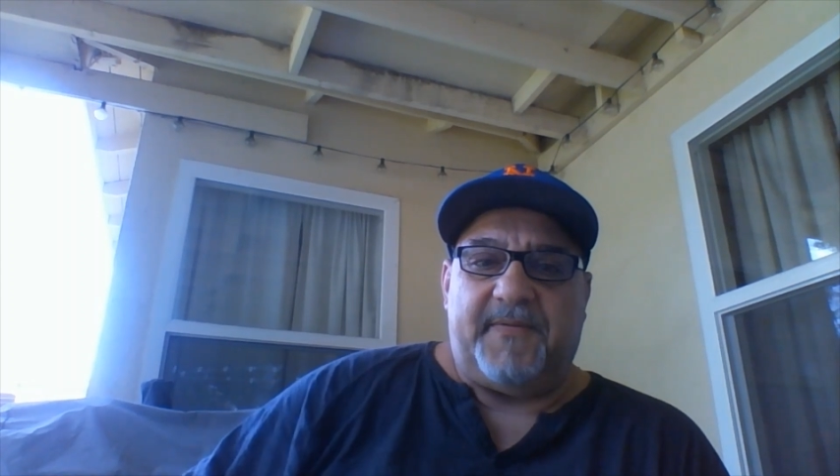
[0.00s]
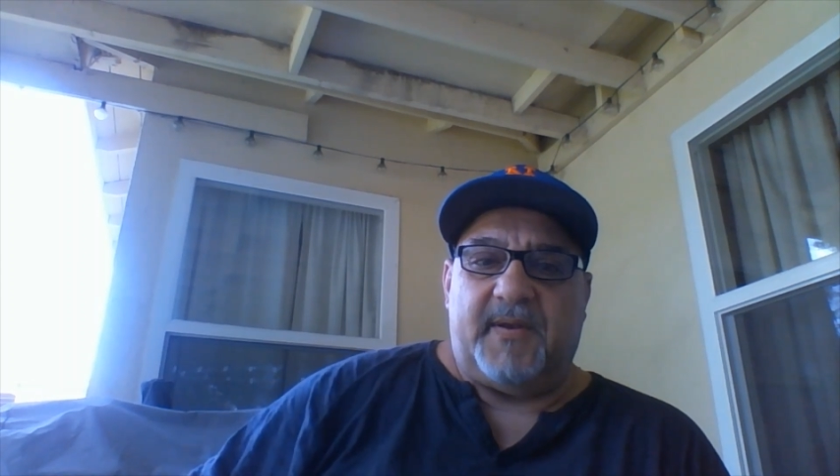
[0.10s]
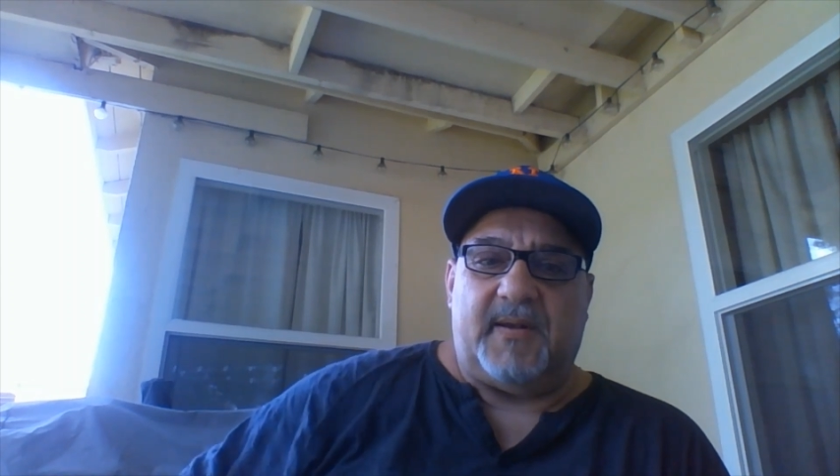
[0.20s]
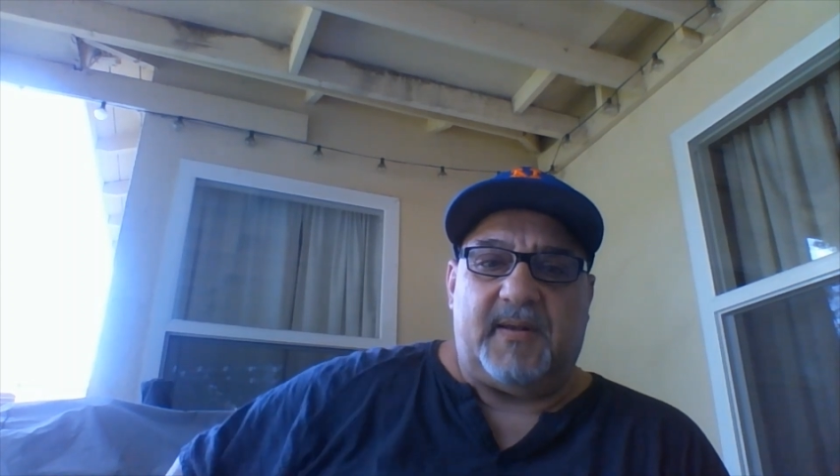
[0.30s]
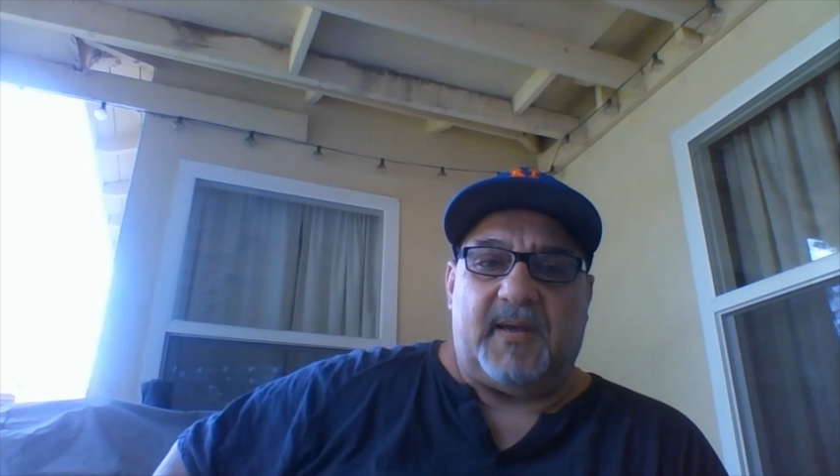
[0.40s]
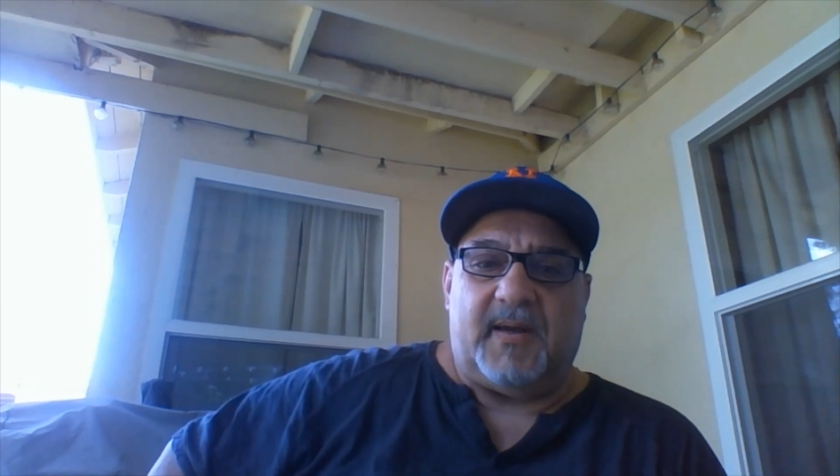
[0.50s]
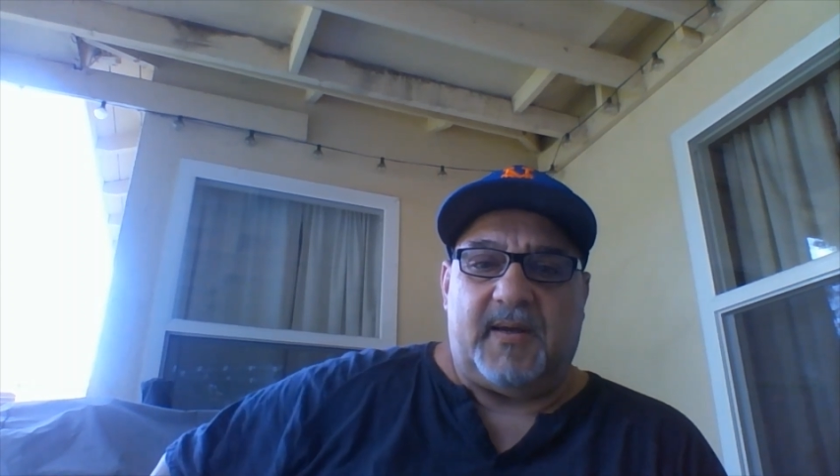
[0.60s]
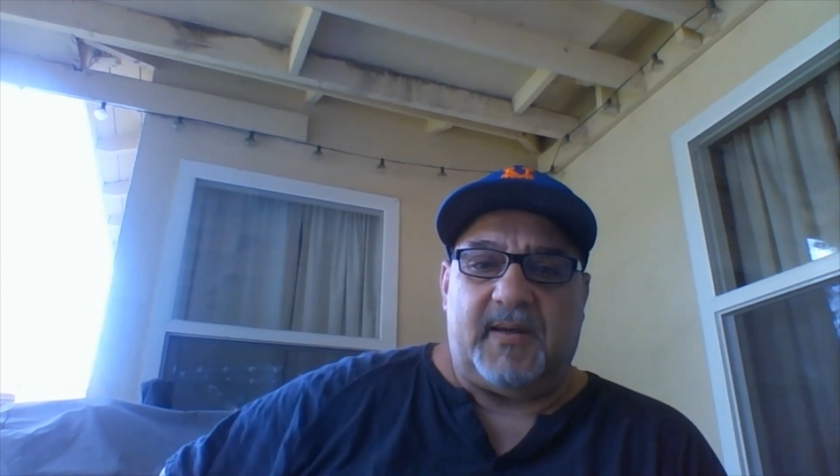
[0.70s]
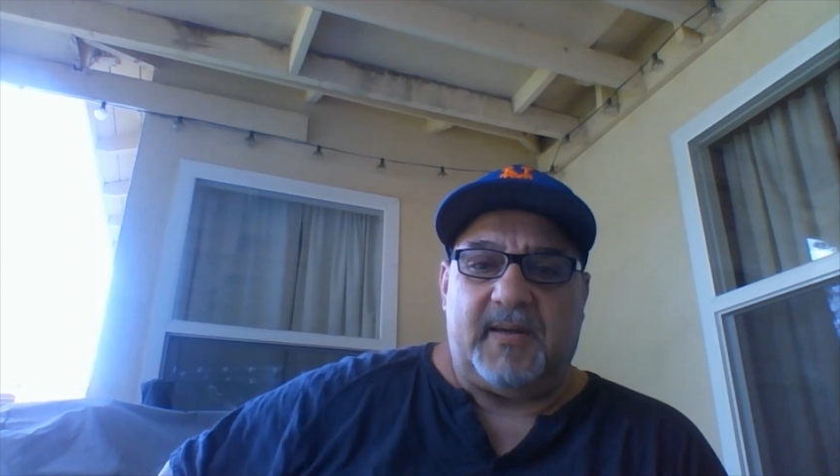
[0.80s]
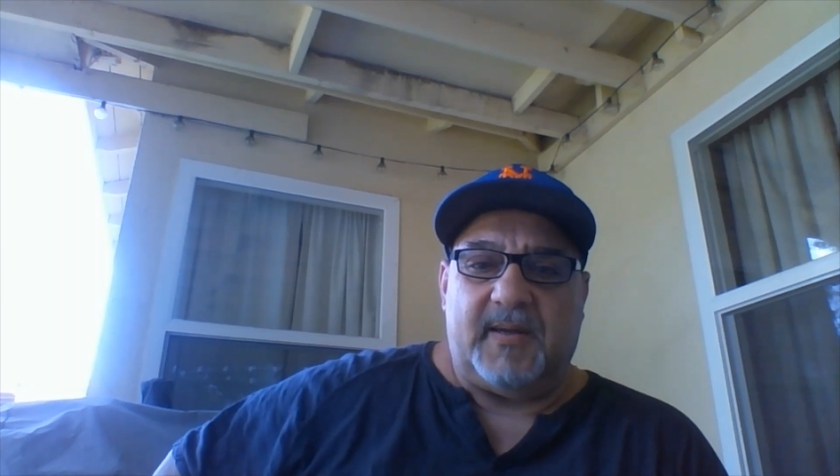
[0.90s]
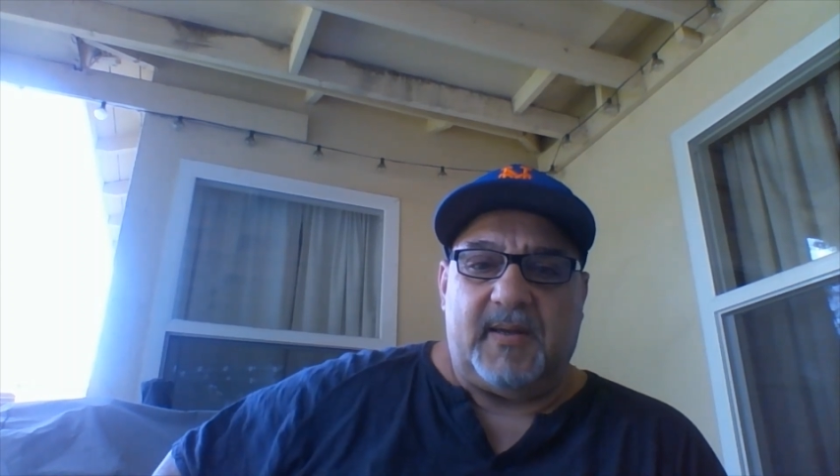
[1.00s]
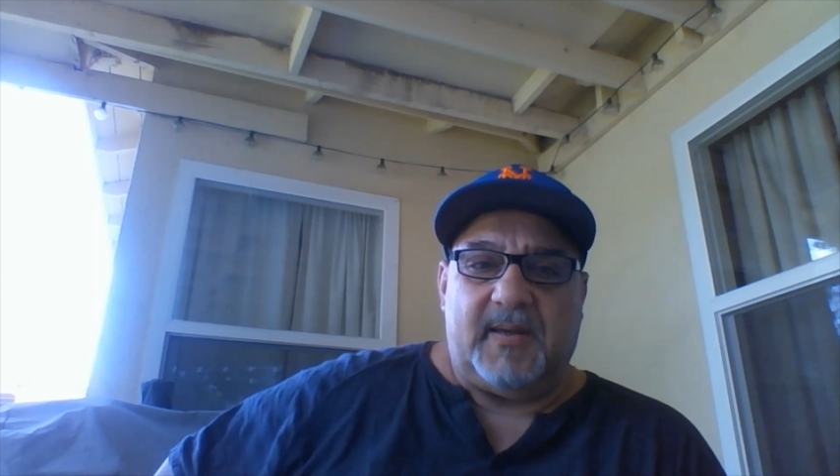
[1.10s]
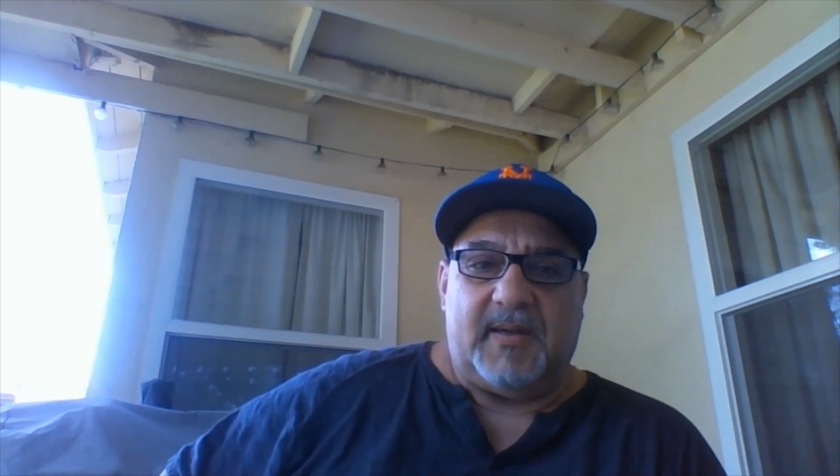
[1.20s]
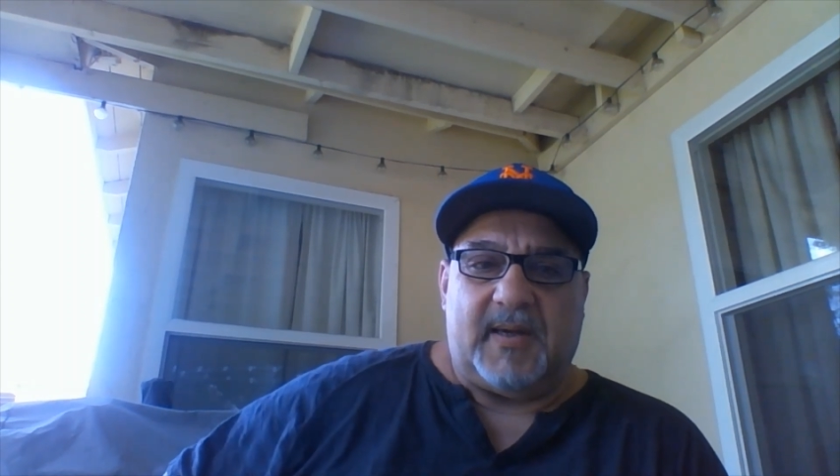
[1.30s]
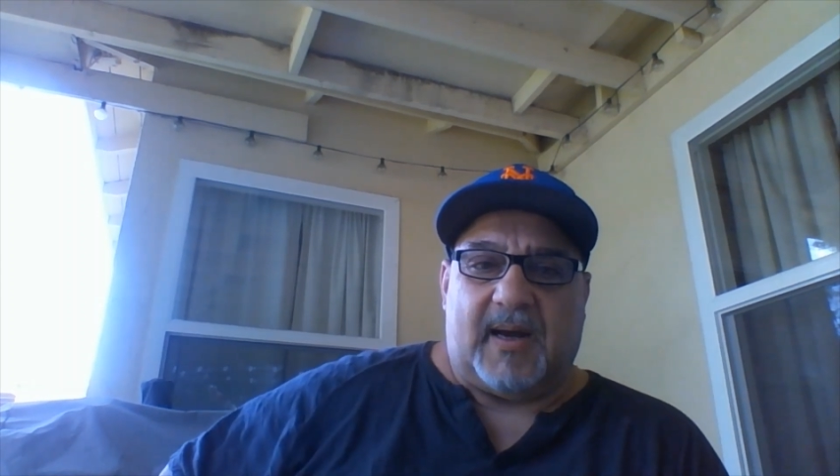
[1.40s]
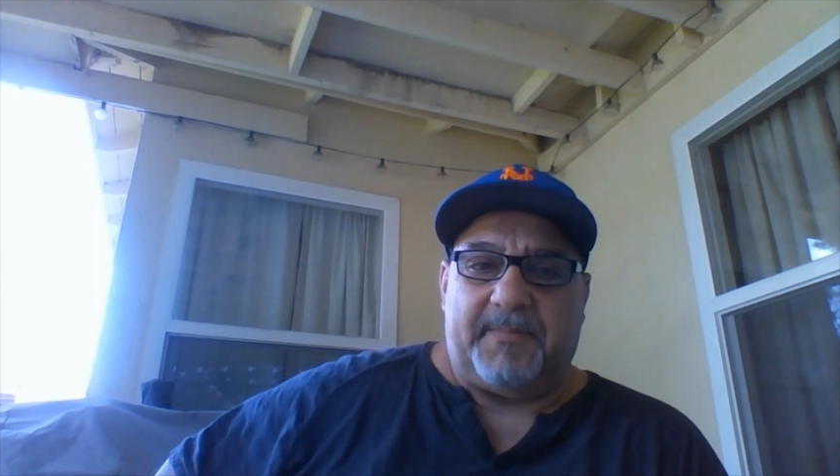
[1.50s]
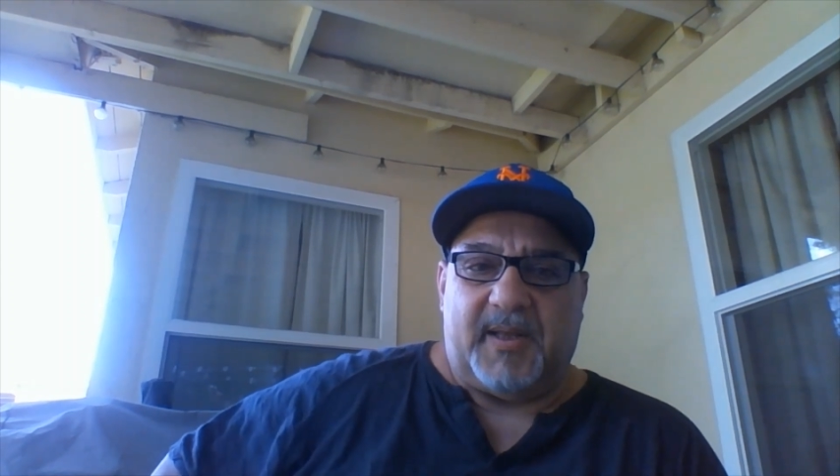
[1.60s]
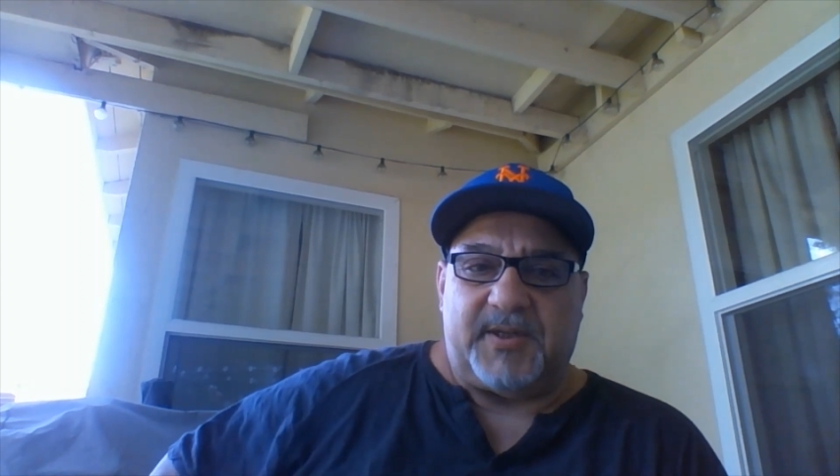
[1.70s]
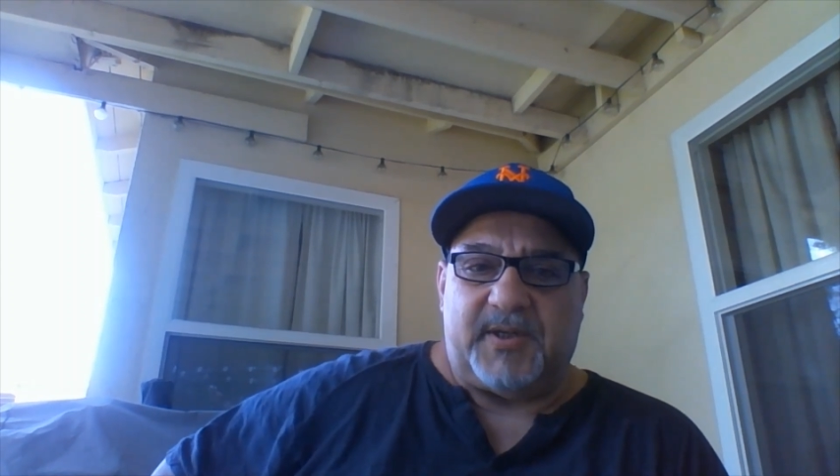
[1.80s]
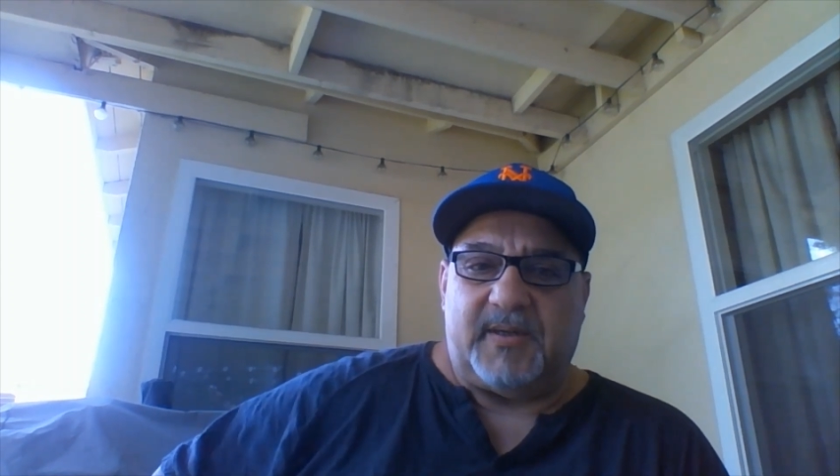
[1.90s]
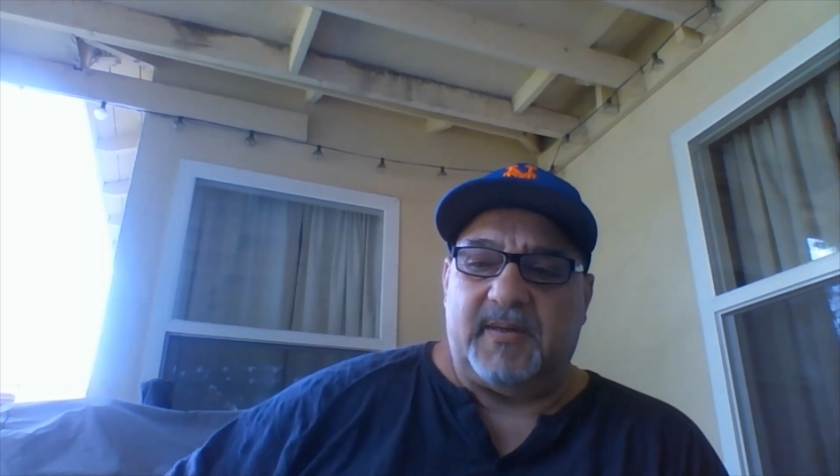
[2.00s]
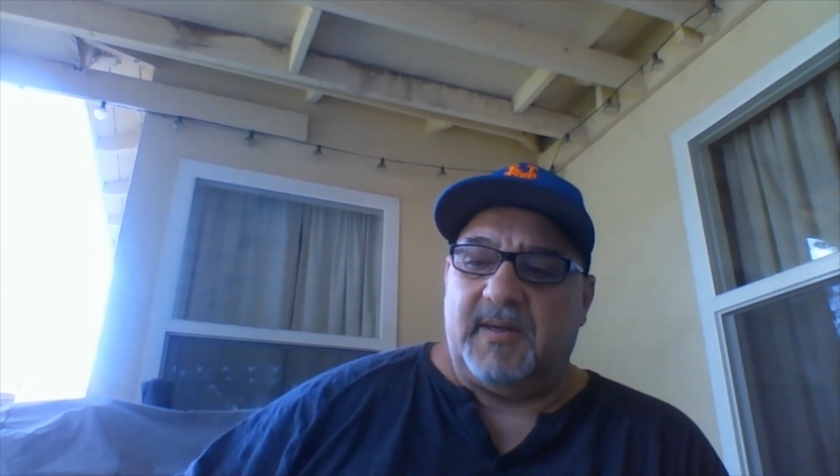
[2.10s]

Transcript: and God bless you.